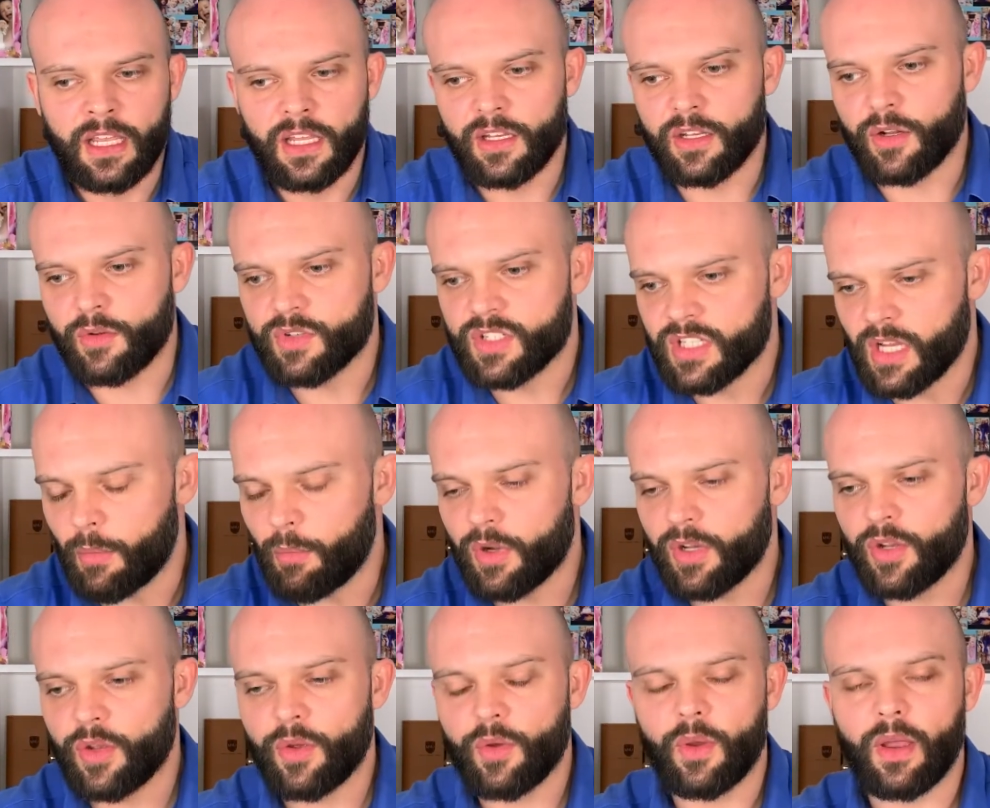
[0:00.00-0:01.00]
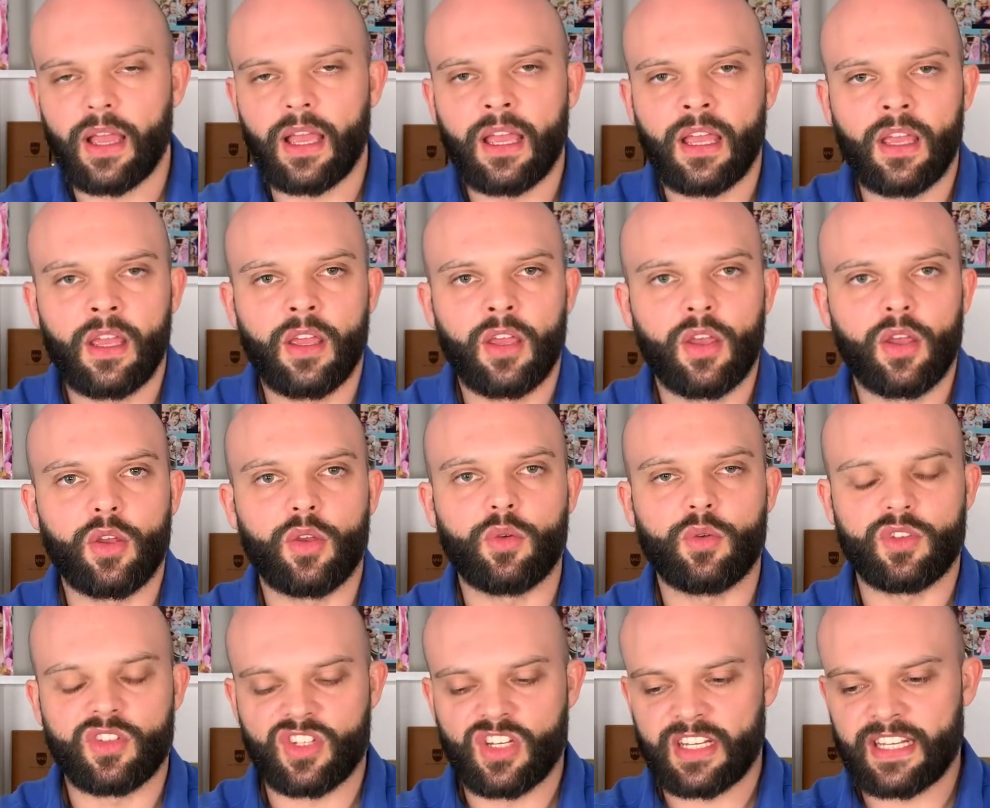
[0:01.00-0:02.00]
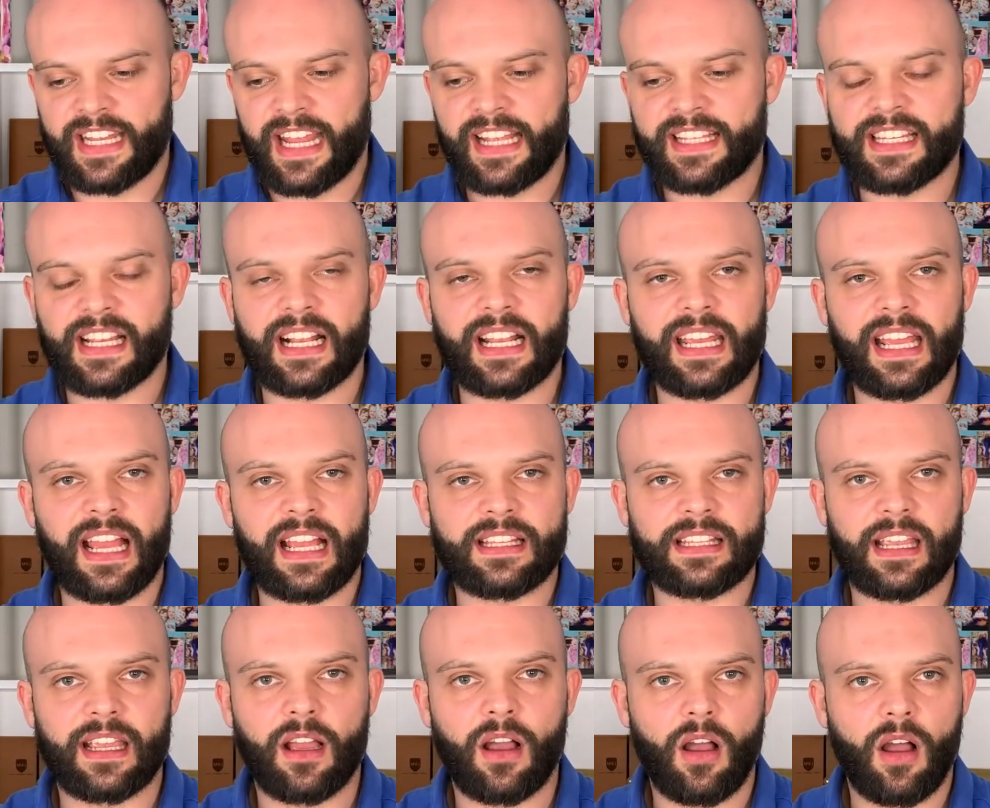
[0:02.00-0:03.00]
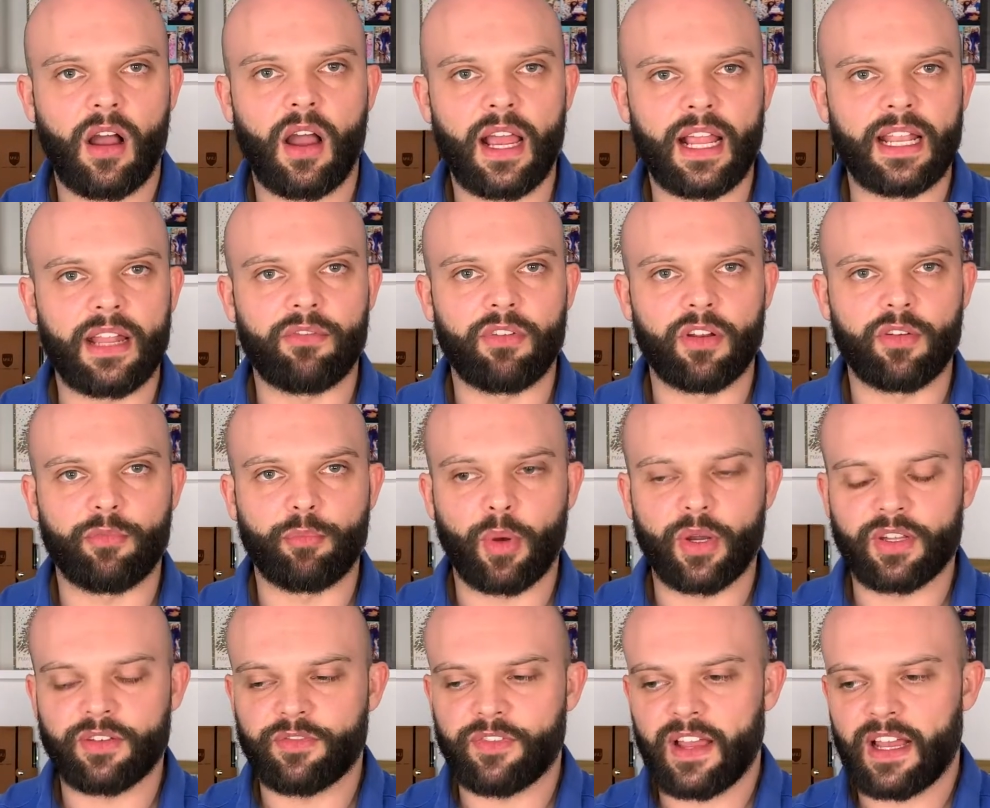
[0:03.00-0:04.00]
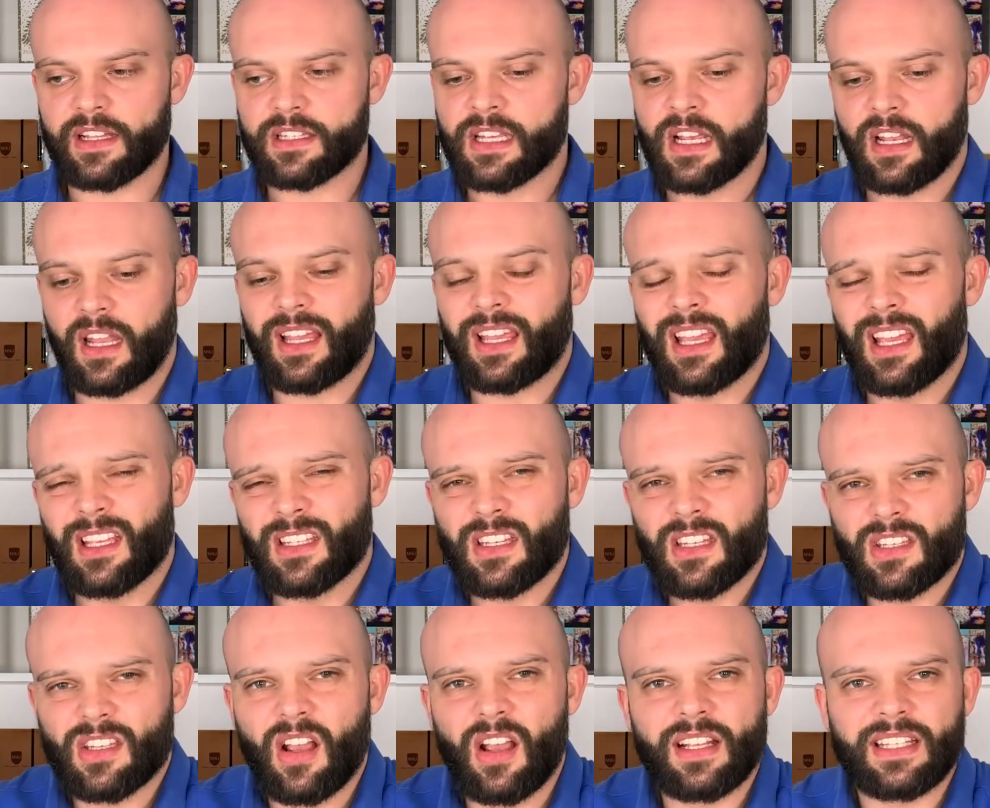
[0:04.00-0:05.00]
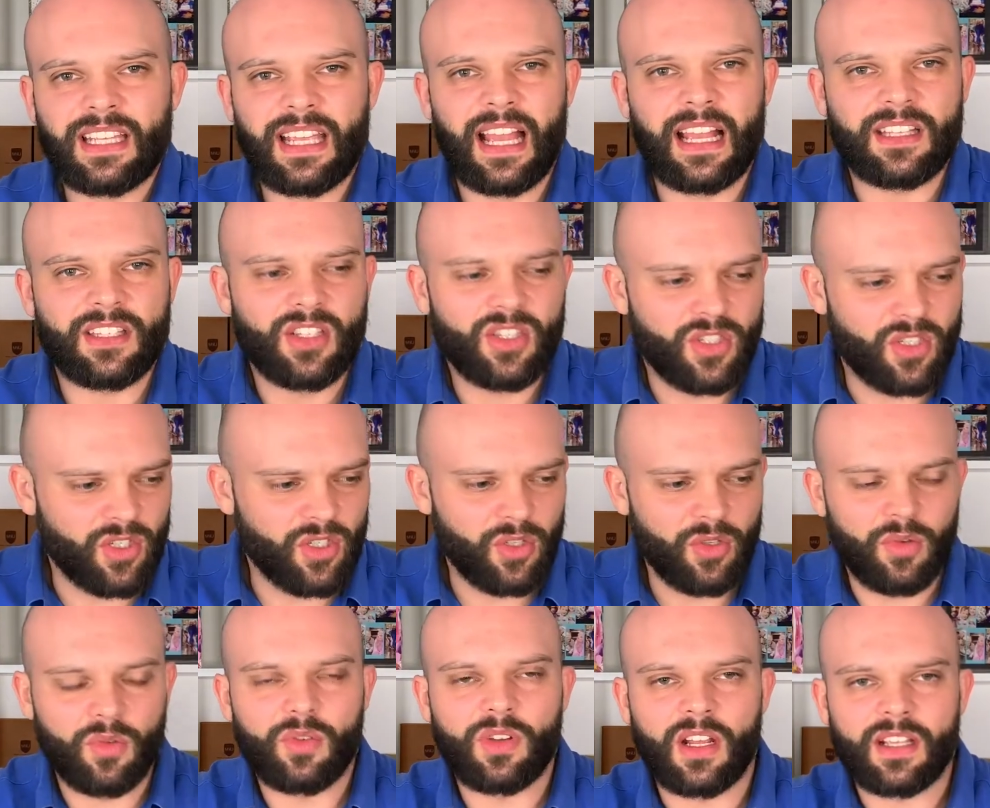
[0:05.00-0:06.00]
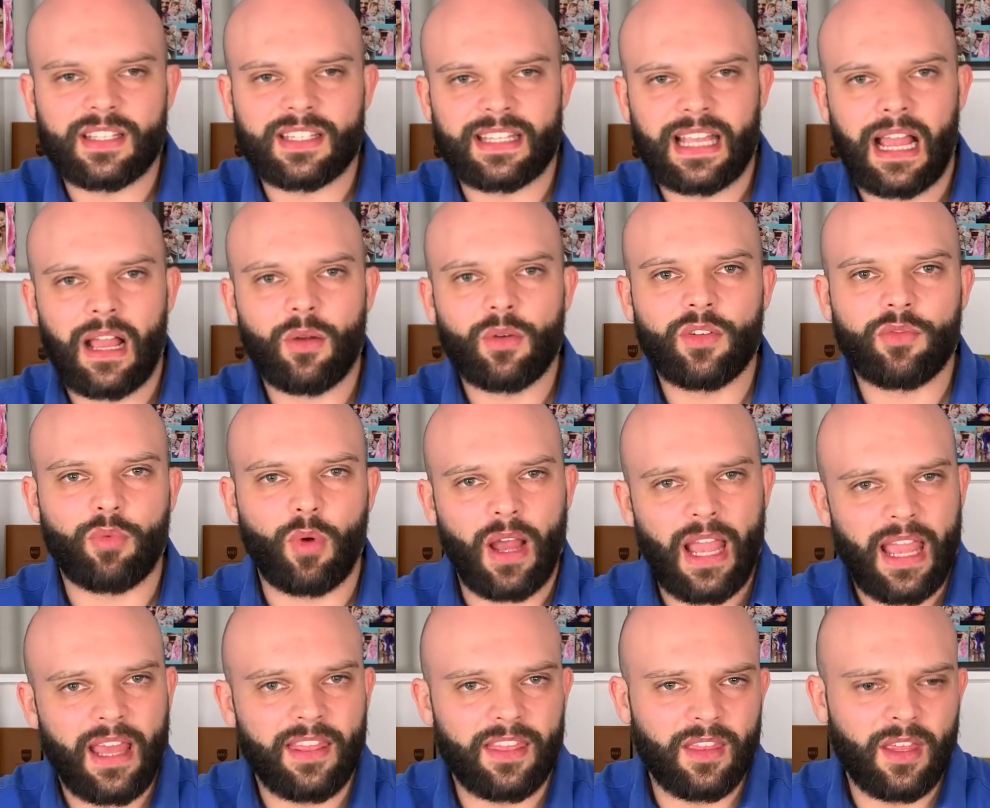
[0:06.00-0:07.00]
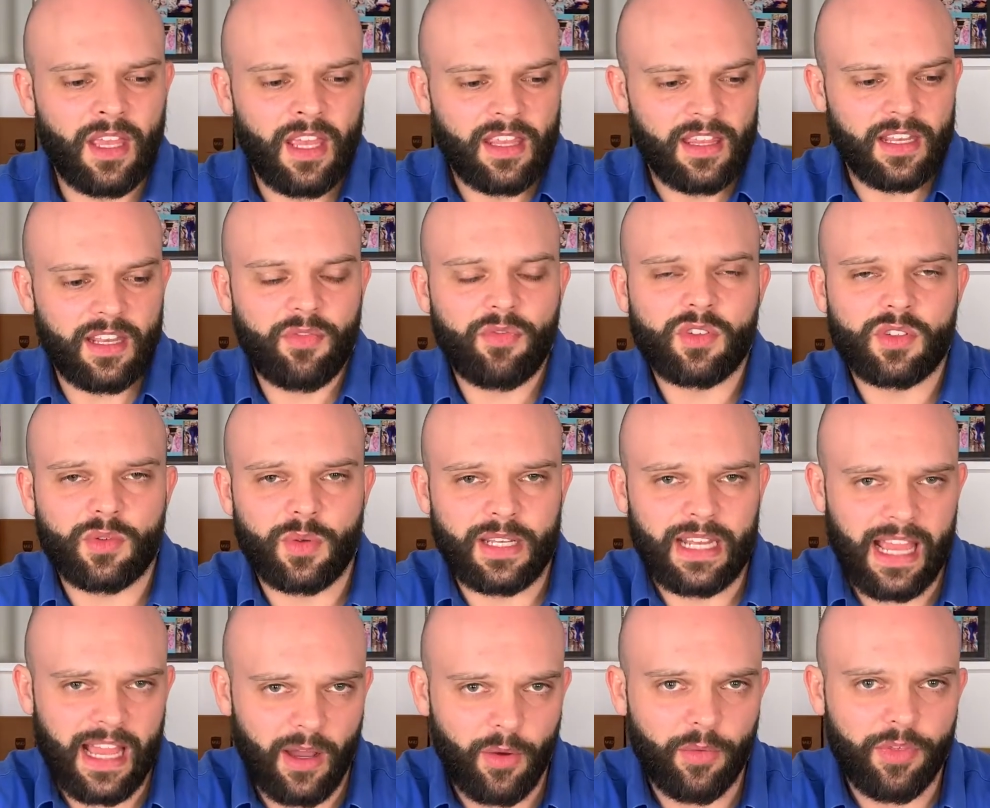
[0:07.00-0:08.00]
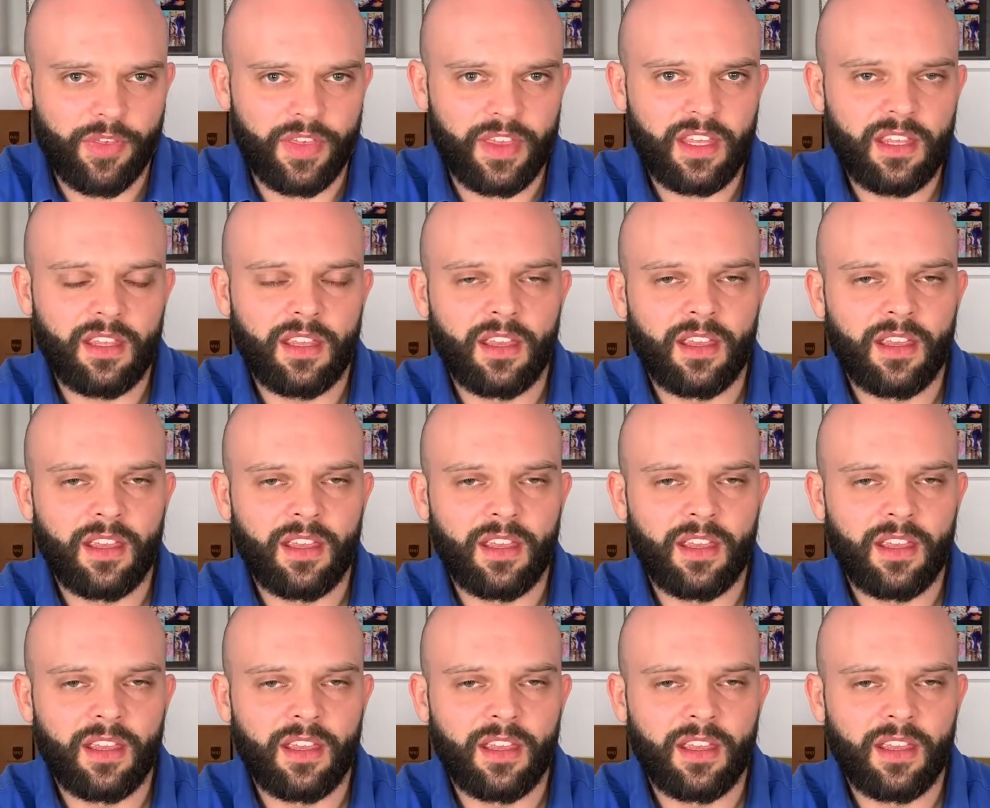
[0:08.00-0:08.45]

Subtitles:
You know, someone who genetically has a higher level of body fat, like, society has skewed us down of what the difference between healthy